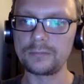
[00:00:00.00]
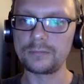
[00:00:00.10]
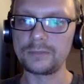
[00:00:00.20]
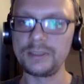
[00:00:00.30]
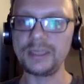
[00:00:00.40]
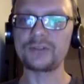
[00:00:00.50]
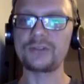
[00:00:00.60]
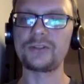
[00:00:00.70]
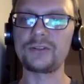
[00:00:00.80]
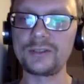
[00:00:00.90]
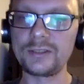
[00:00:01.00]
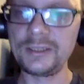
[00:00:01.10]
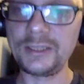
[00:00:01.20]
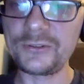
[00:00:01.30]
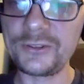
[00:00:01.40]
Yes,
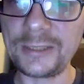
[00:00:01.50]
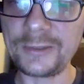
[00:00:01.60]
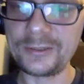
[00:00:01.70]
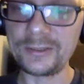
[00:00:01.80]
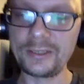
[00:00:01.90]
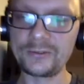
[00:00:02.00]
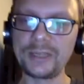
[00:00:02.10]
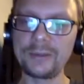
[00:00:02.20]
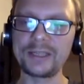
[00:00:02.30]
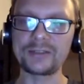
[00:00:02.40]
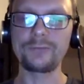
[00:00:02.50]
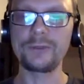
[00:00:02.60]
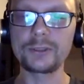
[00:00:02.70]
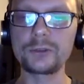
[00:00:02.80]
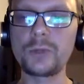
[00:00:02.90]
Darren. So Darren asked a
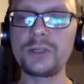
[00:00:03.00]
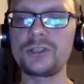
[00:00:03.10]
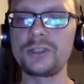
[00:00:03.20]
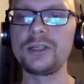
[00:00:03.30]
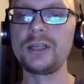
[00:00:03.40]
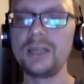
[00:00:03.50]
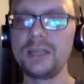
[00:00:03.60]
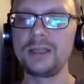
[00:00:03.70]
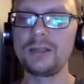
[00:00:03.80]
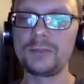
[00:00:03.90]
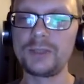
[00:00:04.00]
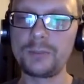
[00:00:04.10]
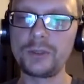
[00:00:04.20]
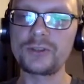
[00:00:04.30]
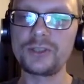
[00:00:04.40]
very good question. The
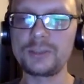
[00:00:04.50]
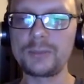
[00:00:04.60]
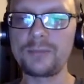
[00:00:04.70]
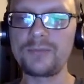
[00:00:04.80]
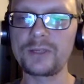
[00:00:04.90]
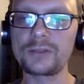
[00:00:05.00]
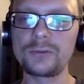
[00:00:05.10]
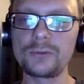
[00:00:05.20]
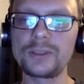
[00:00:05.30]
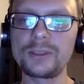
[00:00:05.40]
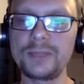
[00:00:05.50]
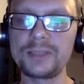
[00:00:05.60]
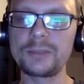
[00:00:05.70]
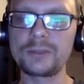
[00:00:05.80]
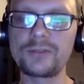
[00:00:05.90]
box and the map function together make
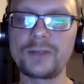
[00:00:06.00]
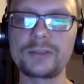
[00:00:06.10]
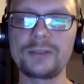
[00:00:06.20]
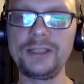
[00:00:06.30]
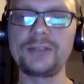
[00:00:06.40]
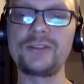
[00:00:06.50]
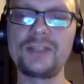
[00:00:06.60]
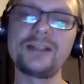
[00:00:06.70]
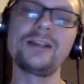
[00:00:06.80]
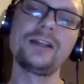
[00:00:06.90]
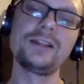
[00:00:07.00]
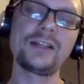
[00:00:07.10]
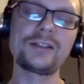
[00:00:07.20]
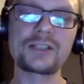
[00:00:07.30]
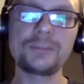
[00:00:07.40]
the box functor. Yes,
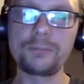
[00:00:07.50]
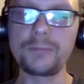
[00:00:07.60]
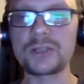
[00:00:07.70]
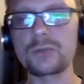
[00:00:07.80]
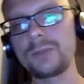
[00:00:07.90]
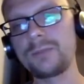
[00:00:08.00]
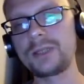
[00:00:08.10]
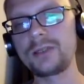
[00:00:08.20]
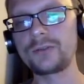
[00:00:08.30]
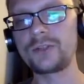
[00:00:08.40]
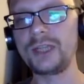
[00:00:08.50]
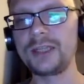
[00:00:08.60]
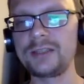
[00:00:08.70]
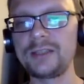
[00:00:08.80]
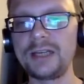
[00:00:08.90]
that's actually much way better of saying
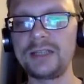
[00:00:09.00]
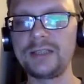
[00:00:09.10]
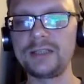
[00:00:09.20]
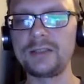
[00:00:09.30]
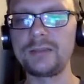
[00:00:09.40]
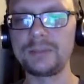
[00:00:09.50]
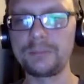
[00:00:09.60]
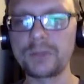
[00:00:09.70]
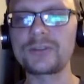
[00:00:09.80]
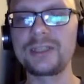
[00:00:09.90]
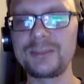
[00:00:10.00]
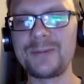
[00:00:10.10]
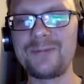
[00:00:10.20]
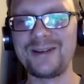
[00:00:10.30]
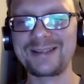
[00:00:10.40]
it than I did. The box and the
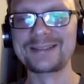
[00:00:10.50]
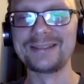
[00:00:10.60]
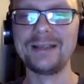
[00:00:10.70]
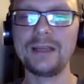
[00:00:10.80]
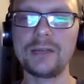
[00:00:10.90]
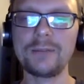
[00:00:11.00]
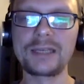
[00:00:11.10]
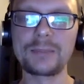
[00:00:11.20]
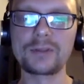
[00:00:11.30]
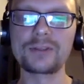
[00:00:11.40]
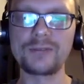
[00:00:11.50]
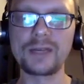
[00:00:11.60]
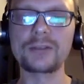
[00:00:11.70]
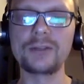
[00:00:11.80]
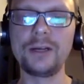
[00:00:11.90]
map function make a box a
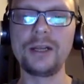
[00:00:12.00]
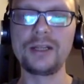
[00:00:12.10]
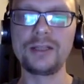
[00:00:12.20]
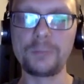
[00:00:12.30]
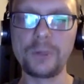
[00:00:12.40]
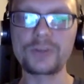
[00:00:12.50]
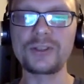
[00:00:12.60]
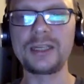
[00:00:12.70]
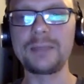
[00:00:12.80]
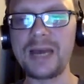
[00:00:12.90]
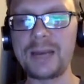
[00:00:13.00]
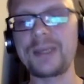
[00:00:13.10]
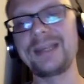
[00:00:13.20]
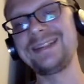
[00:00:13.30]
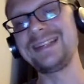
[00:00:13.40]
functor. The box and a map
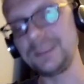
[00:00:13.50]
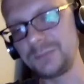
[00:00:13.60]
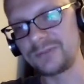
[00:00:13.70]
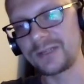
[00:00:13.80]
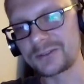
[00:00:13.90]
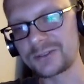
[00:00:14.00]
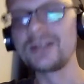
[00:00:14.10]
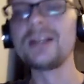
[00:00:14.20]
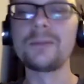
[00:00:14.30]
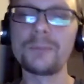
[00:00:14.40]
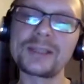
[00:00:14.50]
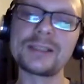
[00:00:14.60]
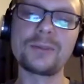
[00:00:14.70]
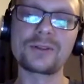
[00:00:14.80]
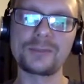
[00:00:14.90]
and an AP function make
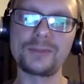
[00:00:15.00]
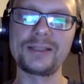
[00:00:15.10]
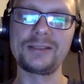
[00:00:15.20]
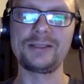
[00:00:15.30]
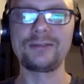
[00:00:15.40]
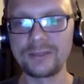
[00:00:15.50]
the box applicative.